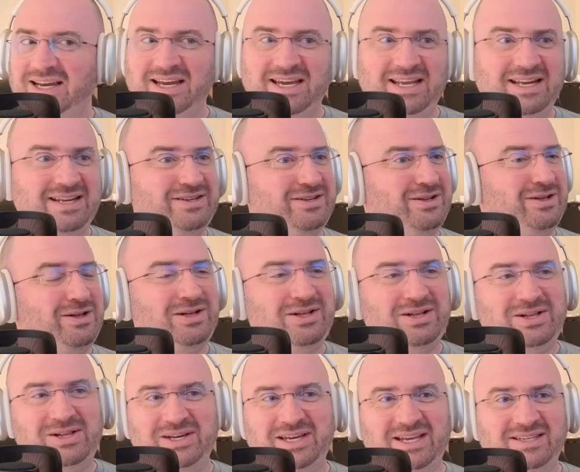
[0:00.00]
and it
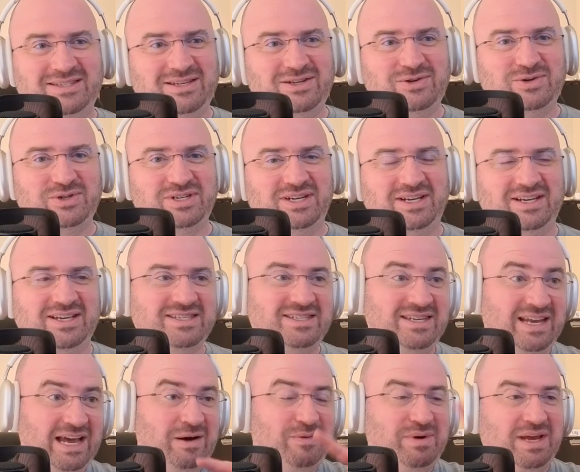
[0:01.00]
all gets interesting
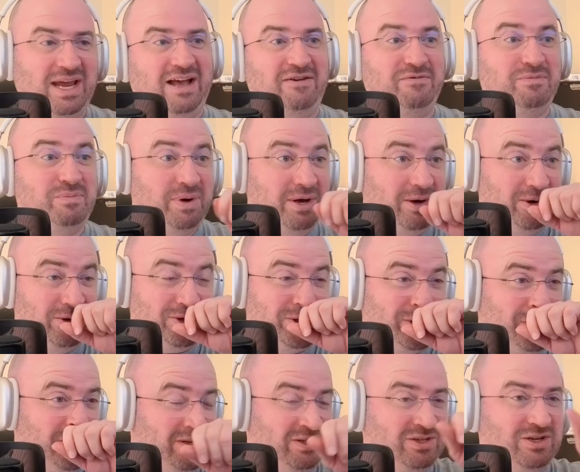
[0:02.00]
because now we have both
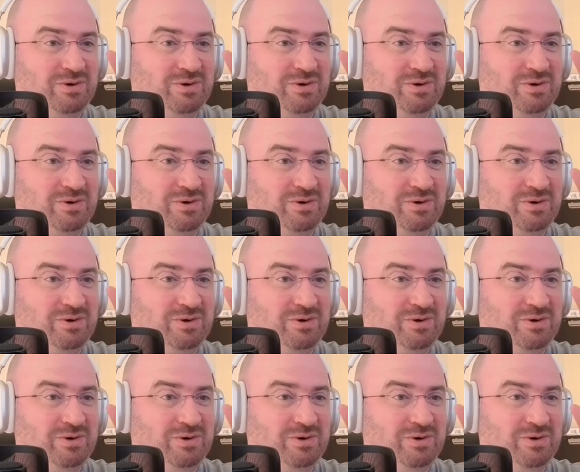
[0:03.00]
showing.